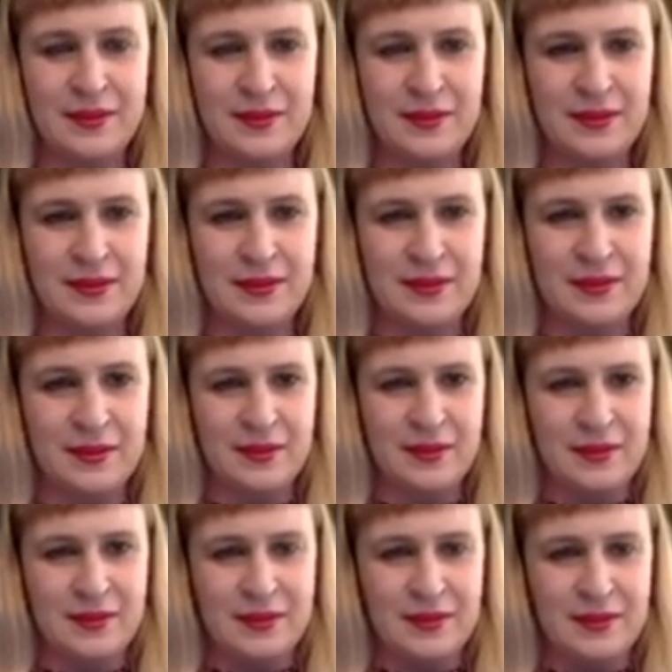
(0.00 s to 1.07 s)

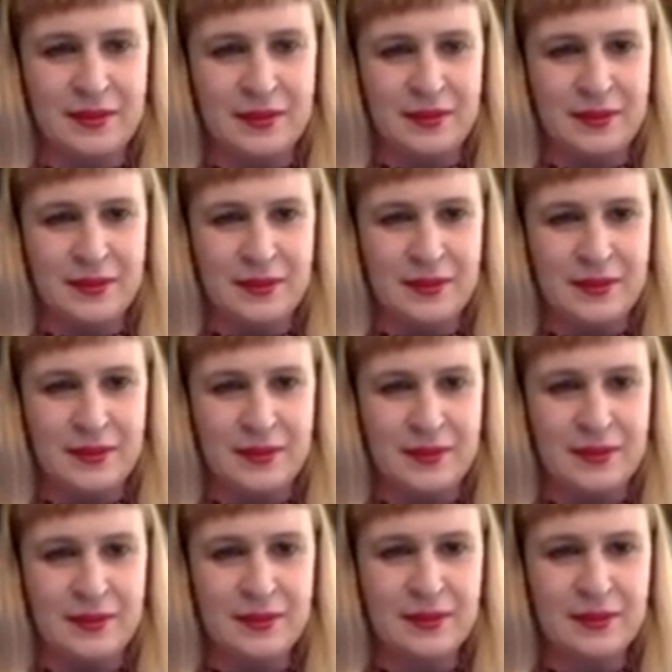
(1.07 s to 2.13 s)

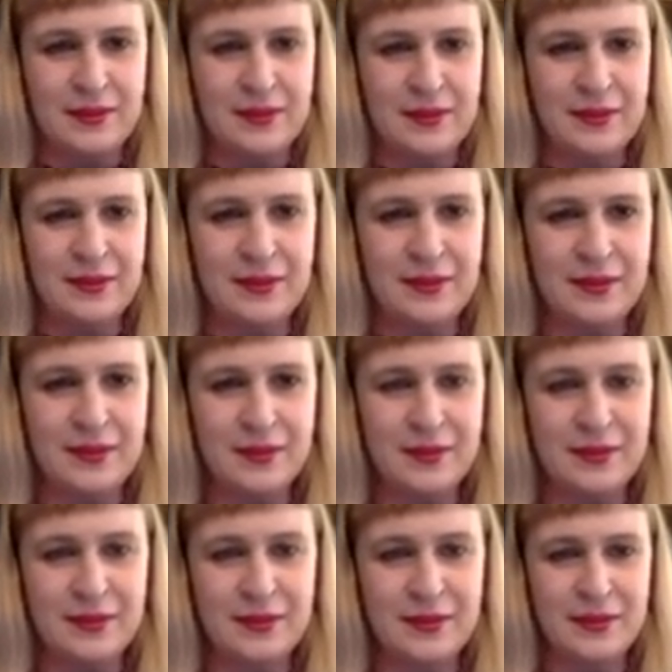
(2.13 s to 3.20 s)

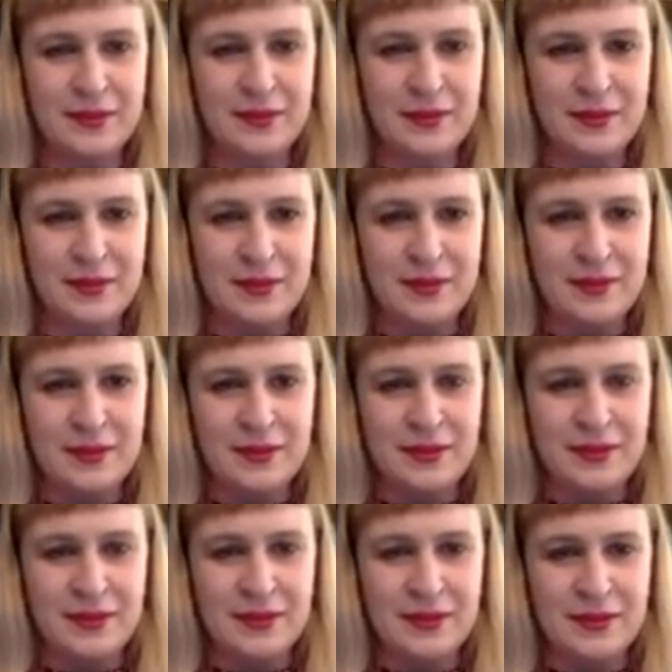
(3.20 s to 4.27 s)

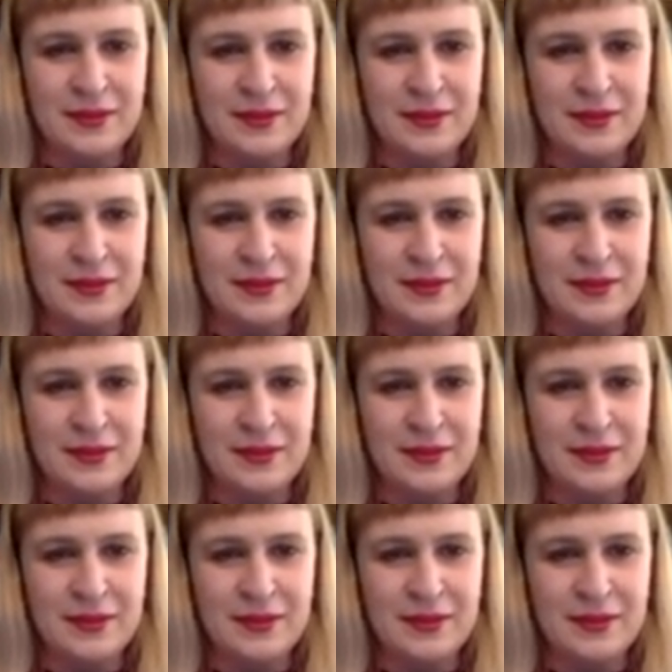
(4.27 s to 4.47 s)
(silent)